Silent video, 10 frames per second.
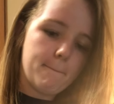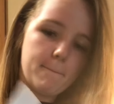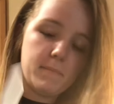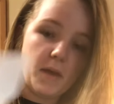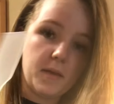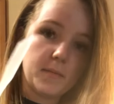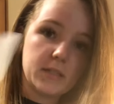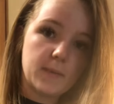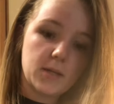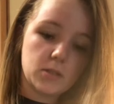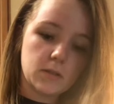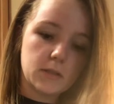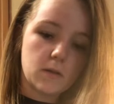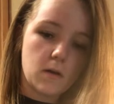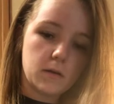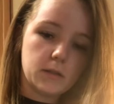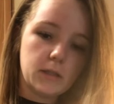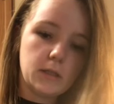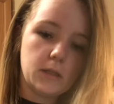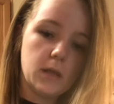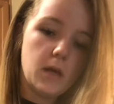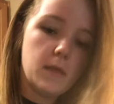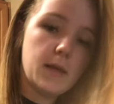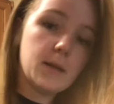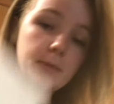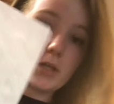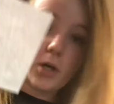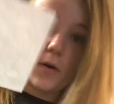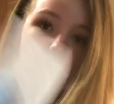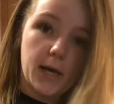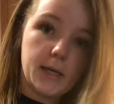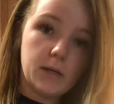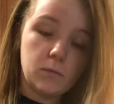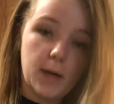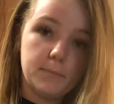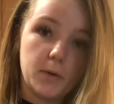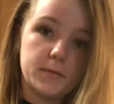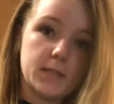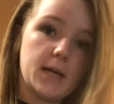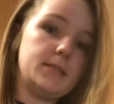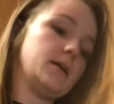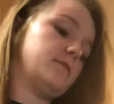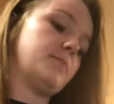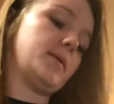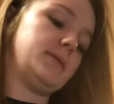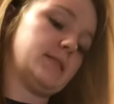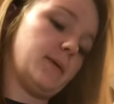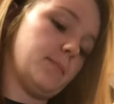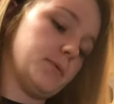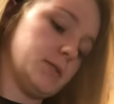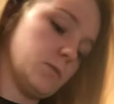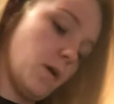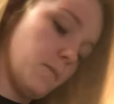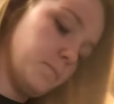Now that my spatula is all clean, then I'm gonna go ahead and wipe both sides of my piece of paper as well.